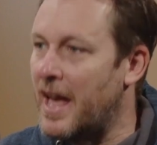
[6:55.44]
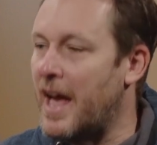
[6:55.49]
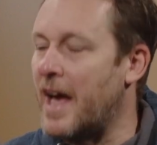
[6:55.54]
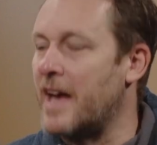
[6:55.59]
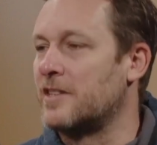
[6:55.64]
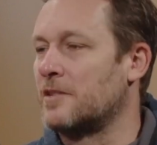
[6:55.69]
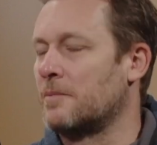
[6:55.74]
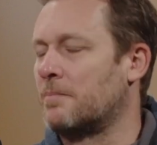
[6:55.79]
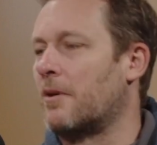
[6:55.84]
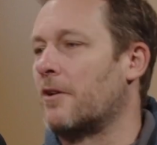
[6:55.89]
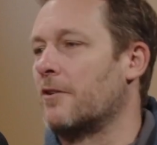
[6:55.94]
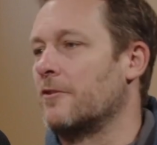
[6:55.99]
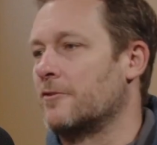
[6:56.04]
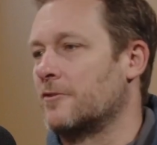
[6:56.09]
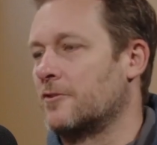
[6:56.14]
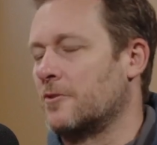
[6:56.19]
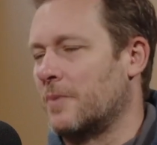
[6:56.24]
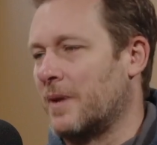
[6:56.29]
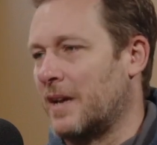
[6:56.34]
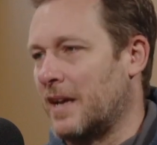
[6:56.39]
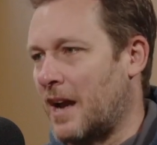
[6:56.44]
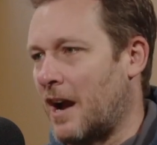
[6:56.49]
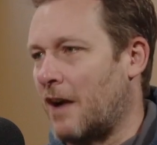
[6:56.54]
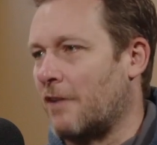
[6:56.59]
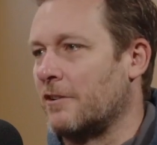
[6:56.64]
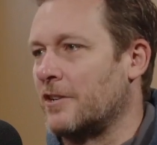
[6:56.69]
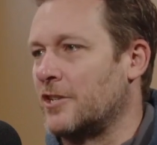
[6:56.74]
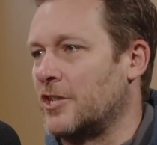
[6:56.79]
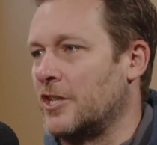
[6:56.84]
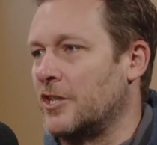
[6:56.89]
as opposed to
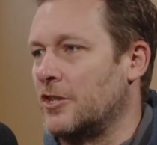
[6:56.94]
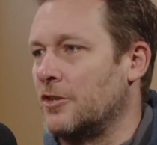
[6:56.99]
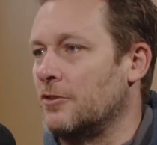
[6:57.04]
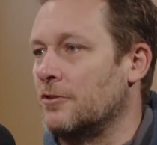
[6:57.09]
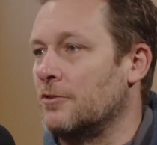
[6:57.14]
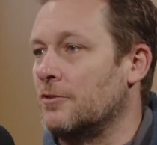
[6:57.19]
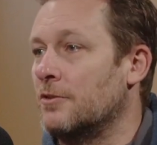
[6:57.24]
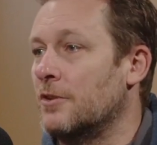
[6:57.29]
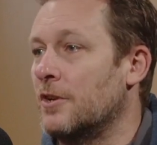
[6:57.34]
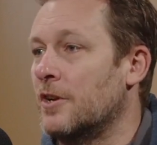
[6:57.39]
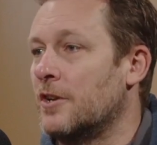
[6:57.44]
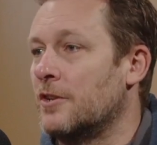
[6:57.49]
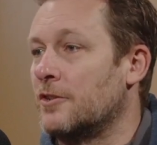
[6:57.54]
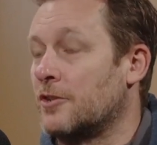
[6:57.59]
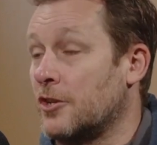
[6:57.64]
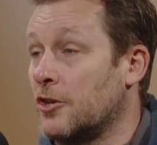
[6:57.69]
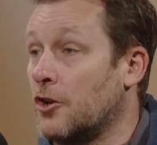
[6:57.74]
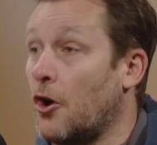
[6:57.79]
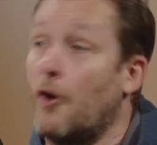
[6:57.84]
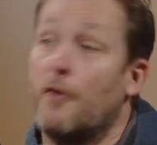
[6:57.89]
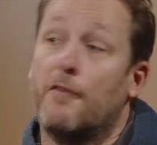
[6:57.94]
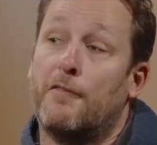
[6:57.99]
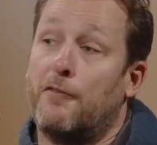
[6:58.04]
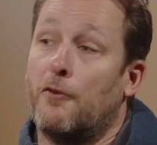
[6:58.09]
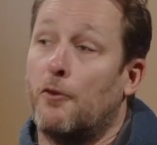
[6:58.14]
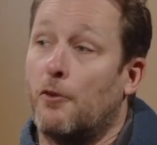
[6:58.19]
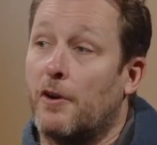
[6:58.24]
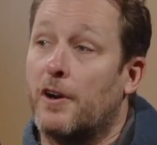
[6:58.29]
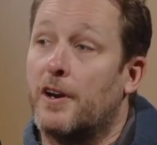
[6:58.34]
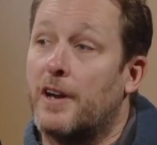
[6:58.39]
encouraging you to go
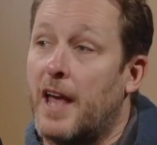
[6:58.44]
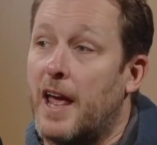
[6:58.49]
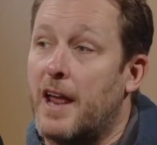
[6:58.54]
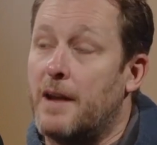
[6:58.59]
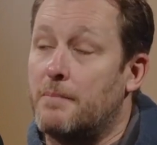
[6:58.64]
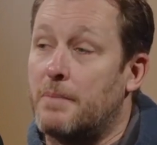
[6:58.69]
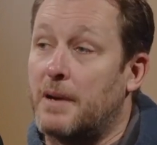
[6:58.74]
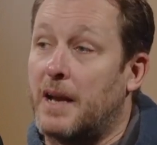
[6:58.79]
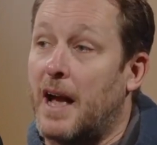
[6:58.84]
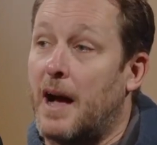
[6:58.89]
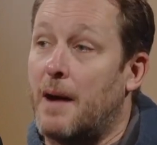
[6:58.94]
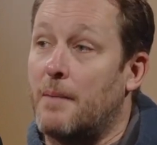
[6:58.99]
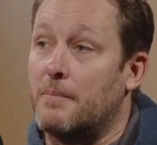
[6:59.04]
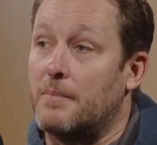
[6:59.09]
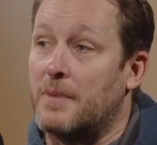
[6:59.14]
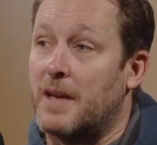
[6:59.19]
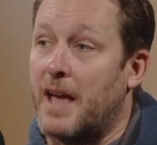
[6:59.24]
for it and become